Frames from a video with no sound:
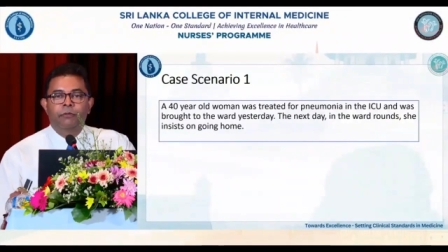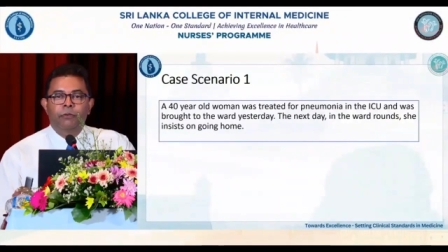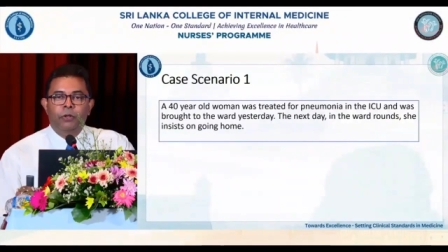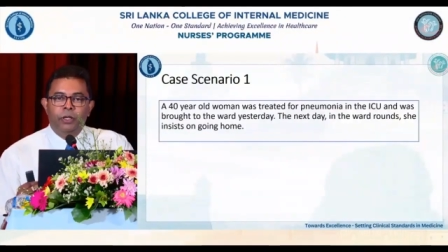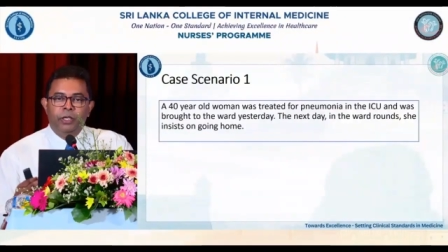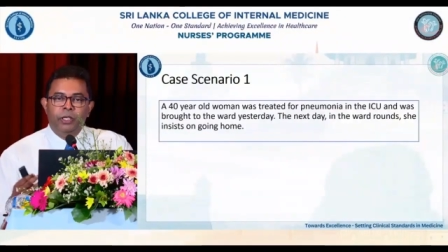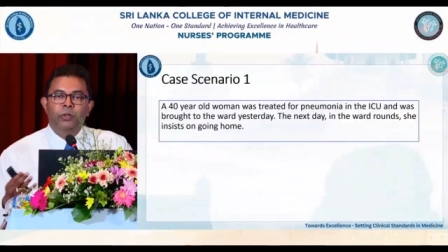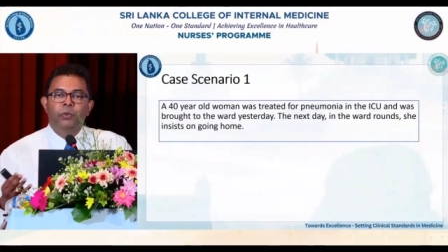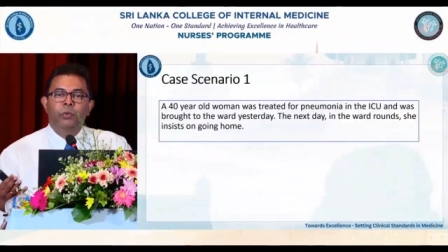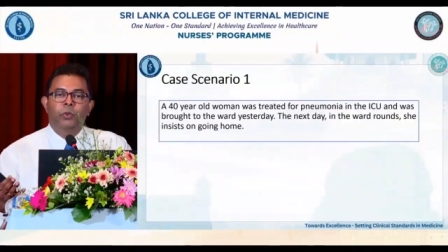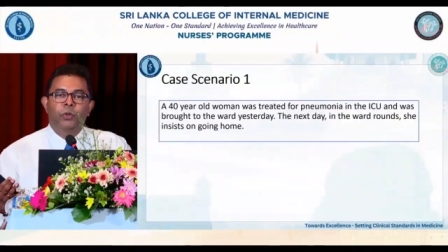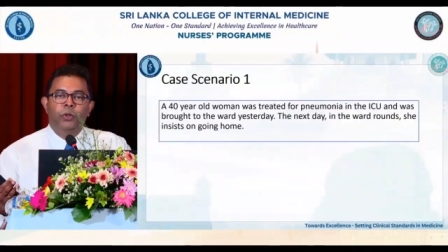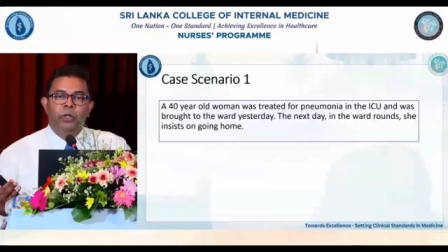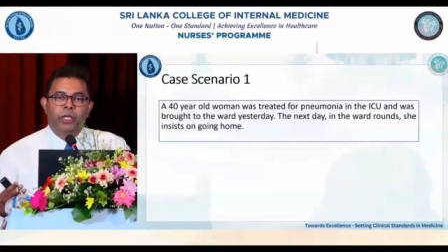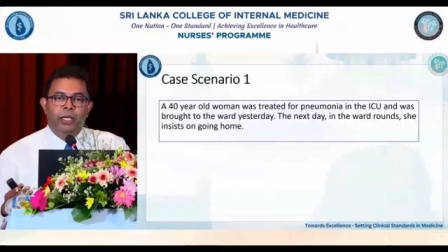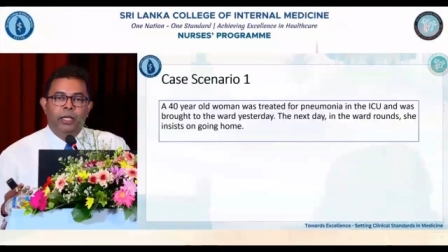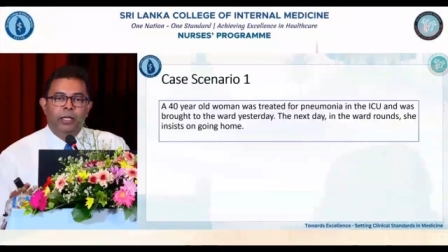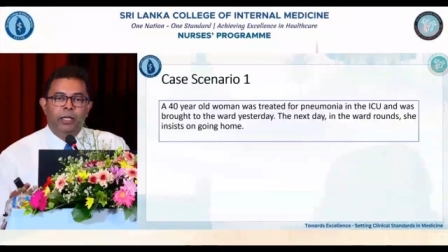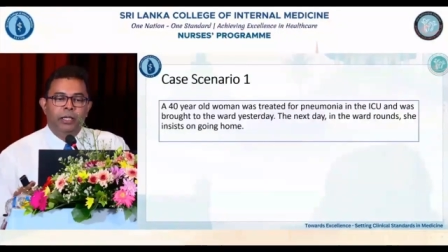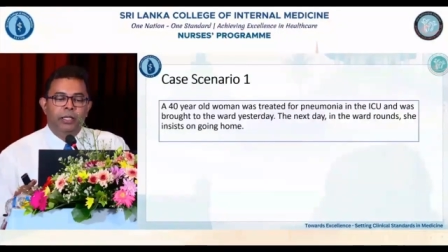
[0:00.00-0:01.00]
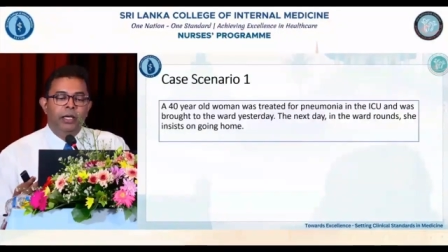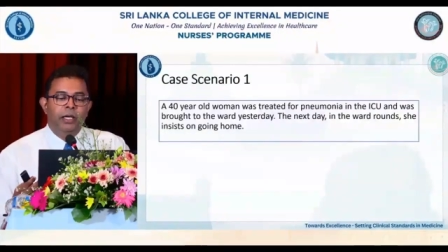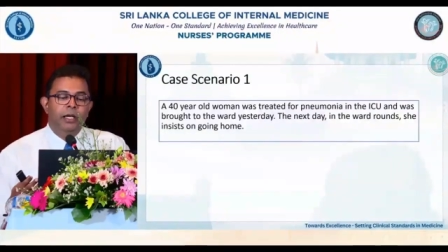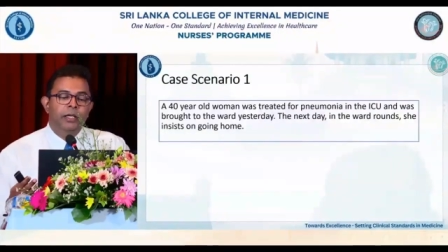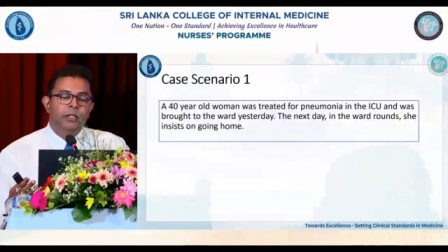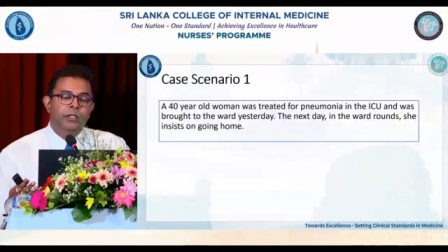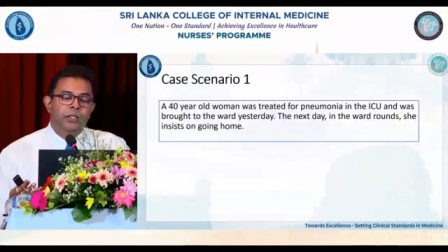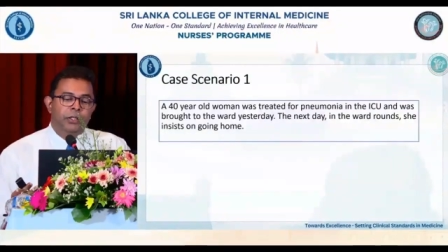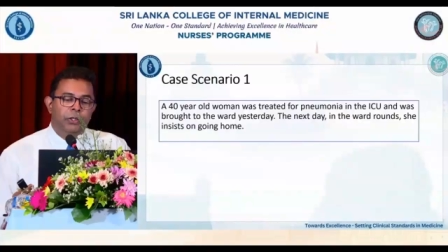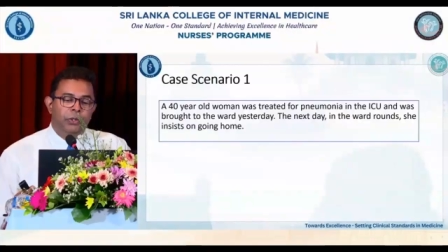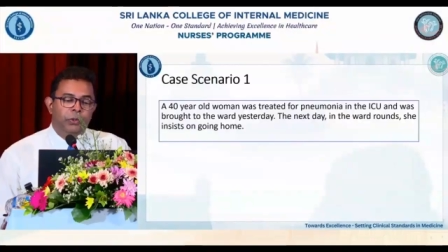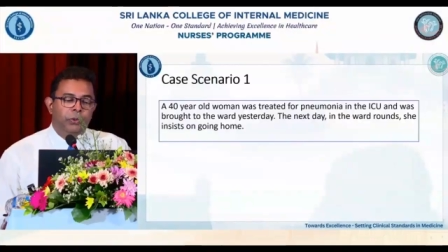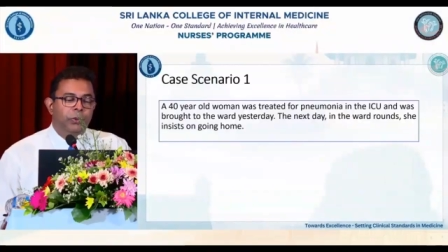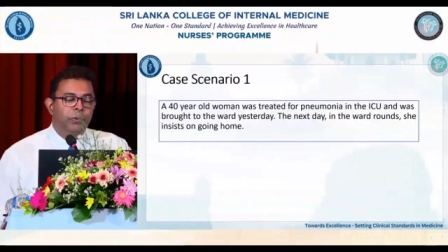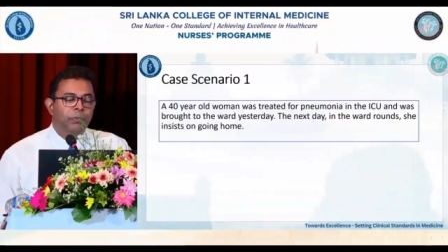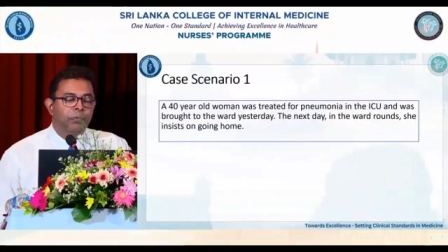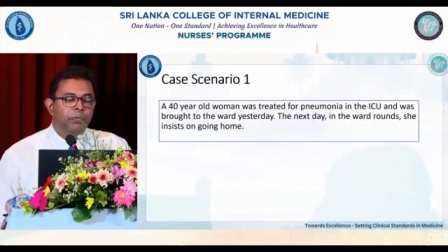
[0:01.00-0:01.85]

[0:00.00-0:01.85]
for pneumonia in ICU,